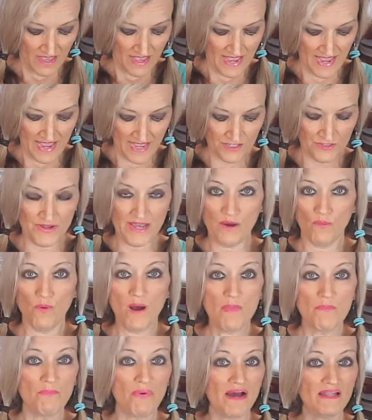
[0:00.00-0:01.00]
and you hit
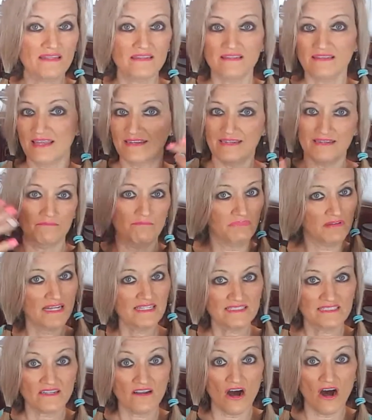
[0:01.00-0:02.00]
one button and it
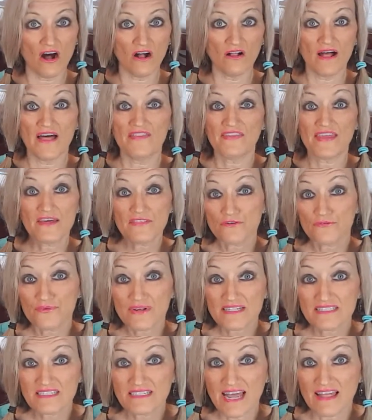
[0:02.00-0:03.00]
blends it all. And the other
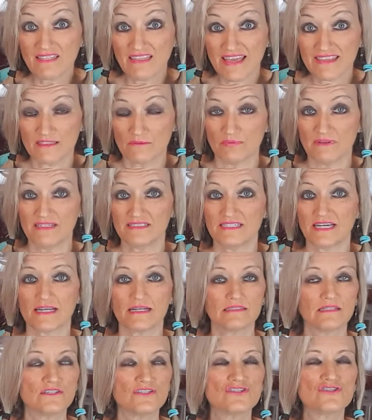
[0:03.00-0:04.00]
reason I like the Blendtec
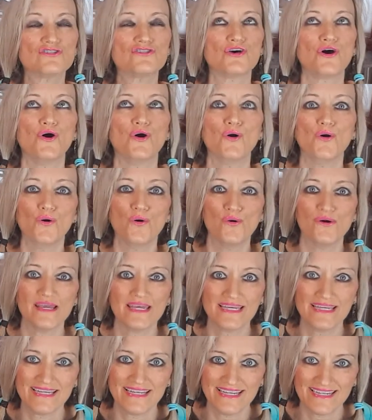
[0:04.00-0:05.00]
is it's so
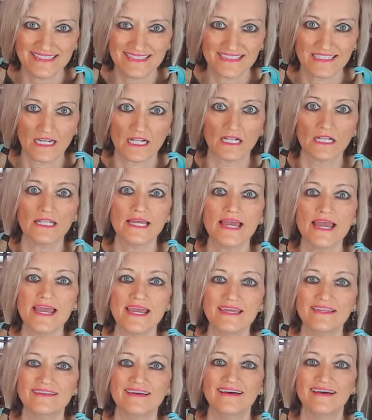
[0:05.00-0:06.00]
easy to
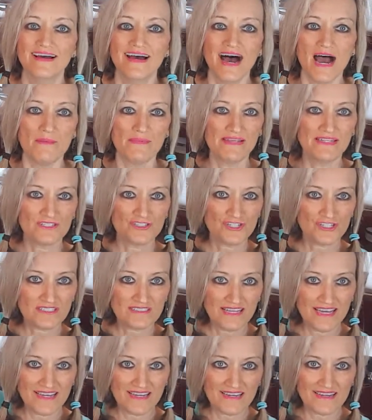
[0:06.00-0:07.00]
clean. I mean, it's just
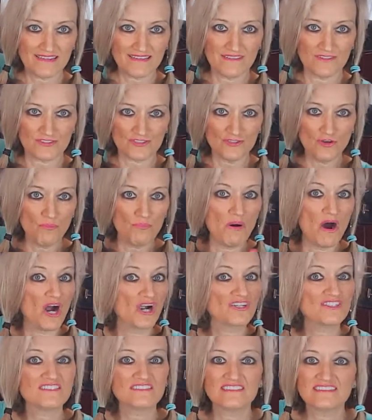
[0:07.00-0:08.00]
like there's no
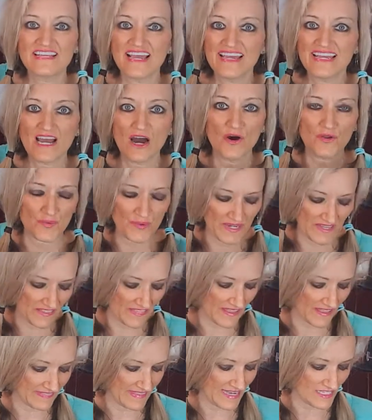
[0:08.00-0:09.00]
parts to take out or anything
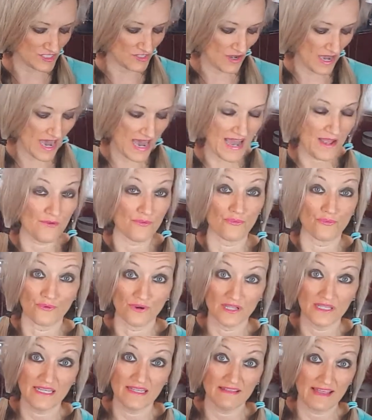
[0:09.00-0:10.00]
like that. So I
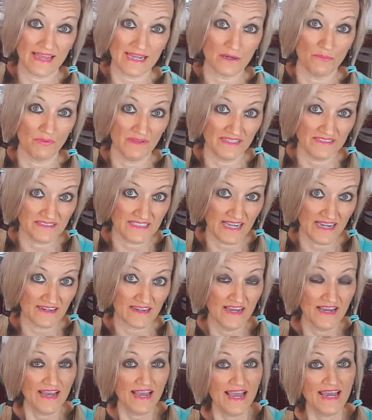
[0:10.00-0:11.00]
really like a Blendtec.
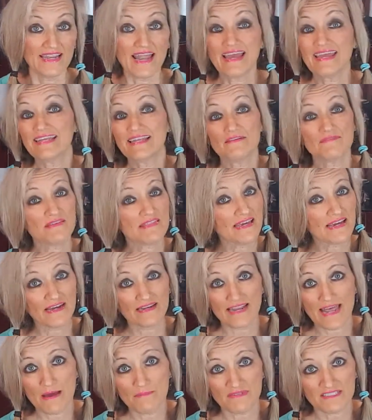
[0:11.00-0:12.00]
And I get everything
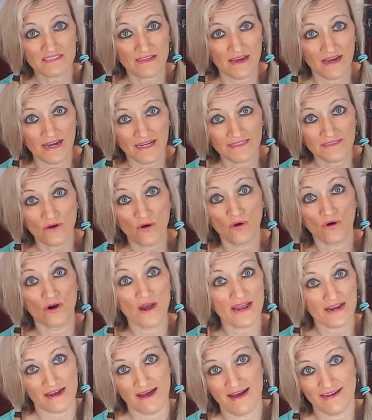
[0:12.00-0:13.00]
on Amazon or
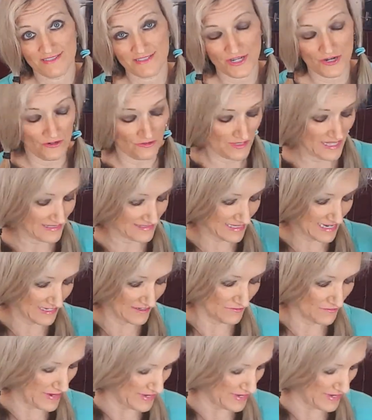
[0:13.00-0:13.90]
at Costco. That's kind of